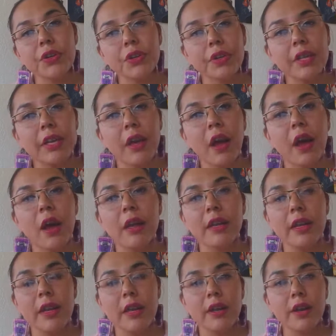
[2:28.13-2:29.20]
early on
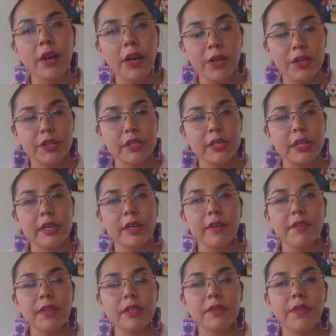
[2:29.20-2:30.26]
in our understanding
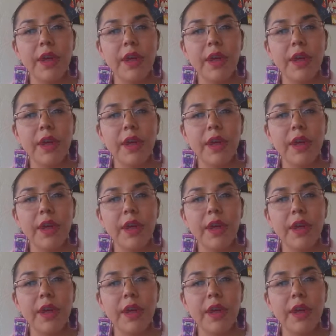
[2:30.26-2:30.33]
of this